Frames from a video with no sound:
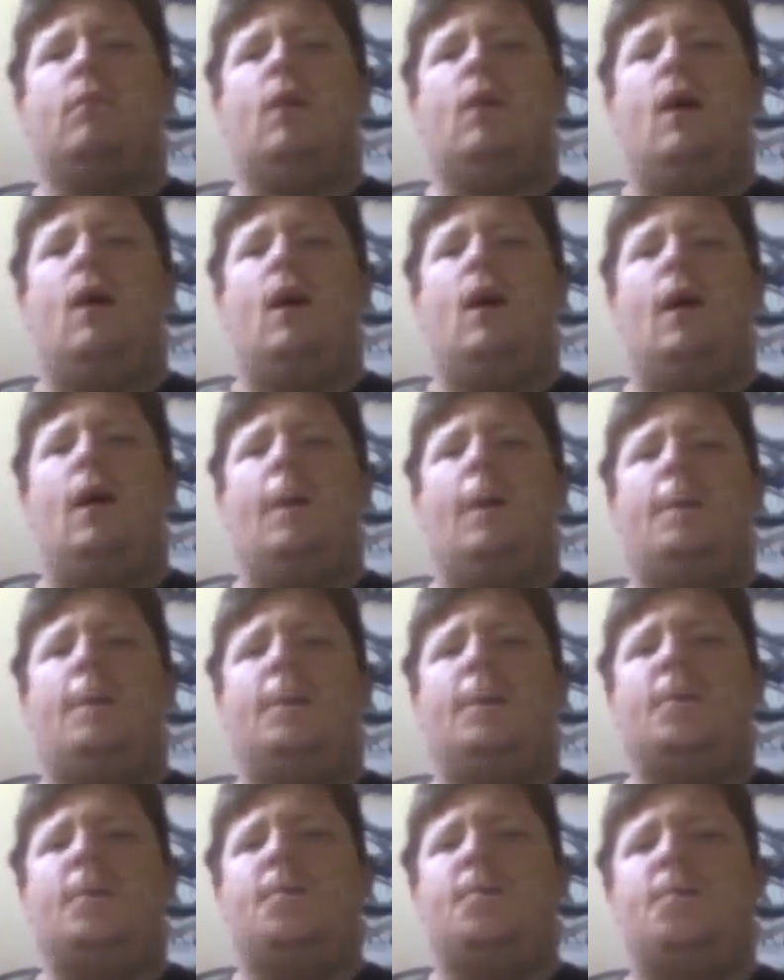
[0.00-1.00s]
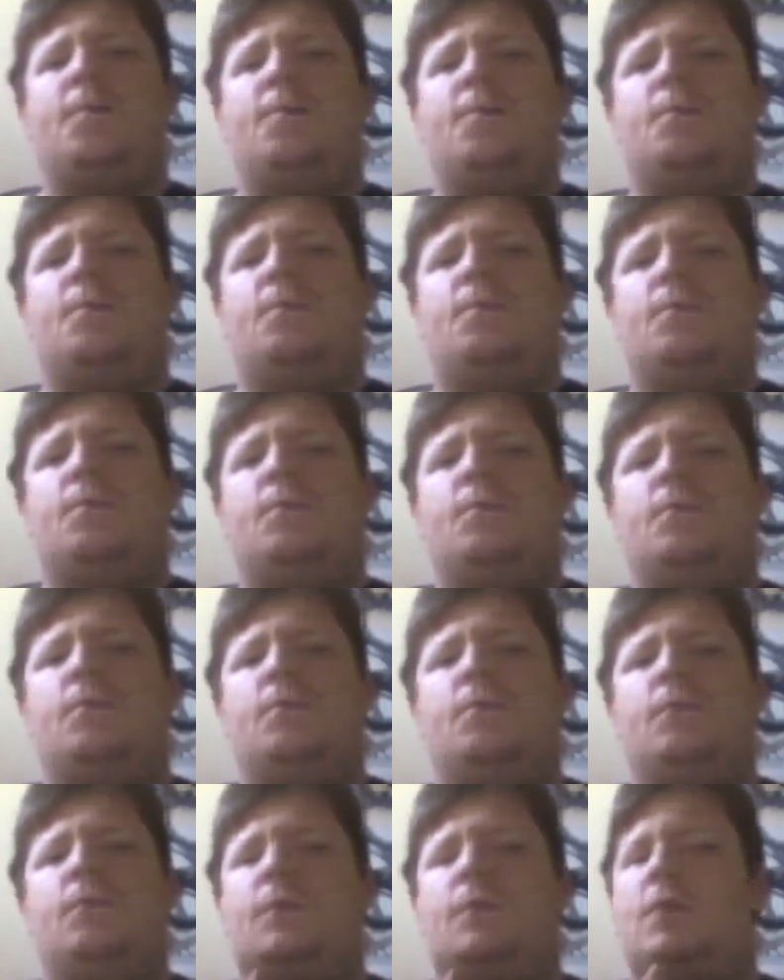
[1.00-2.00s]
Saying
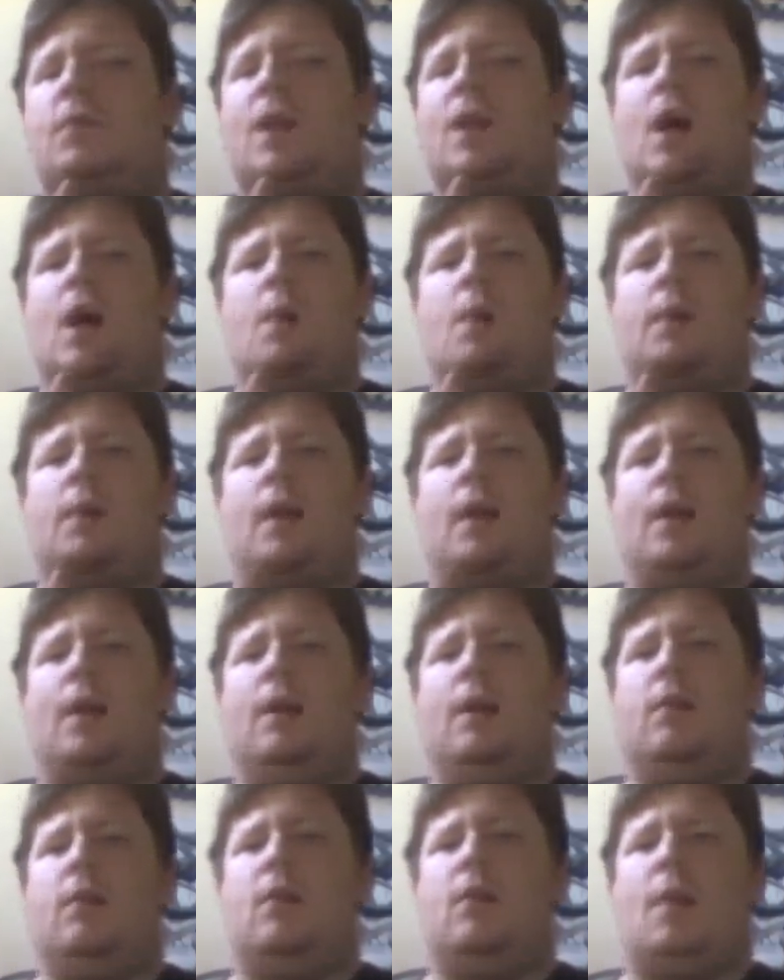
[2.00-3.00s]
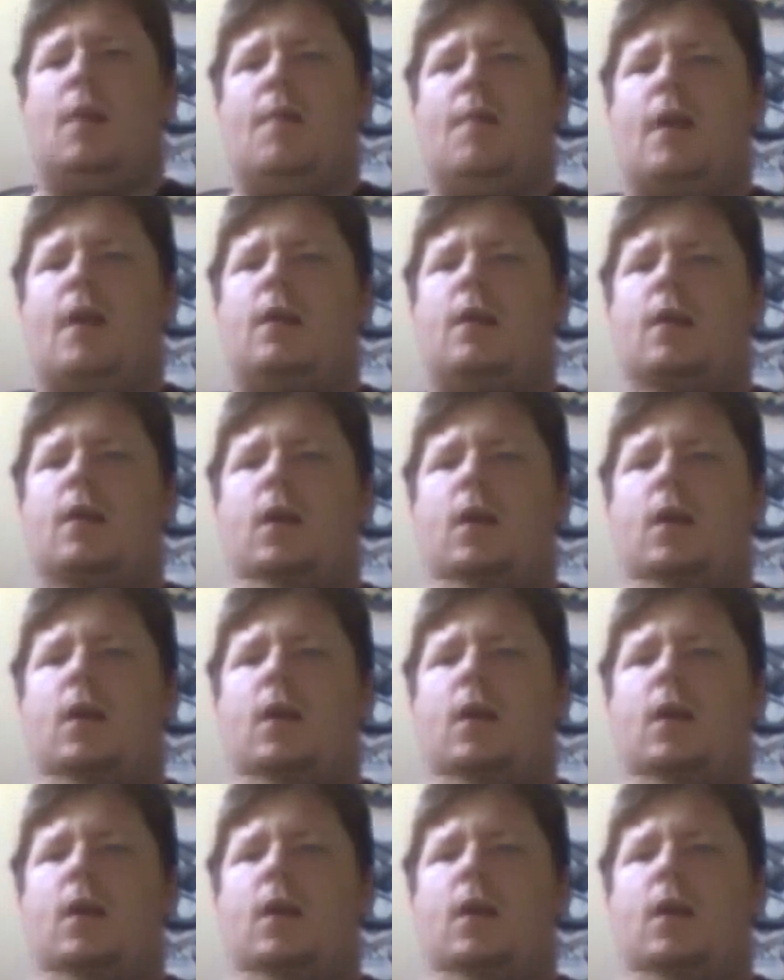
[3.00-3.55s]
a lot. I need to stop that.